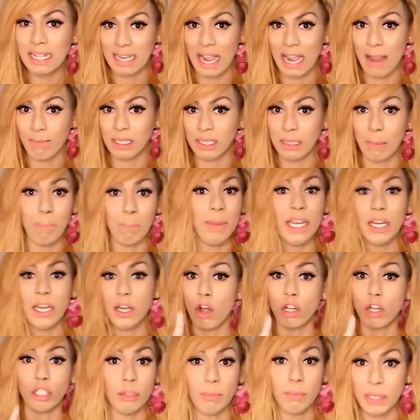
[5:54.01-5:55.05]
times B
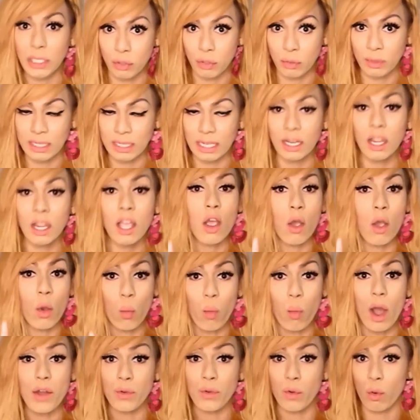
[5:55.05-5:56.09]
not to be chosen,
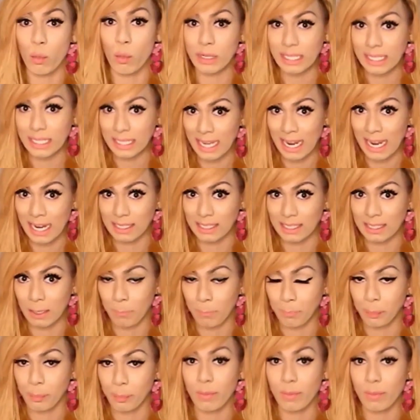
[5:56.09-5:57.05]
1 over 6.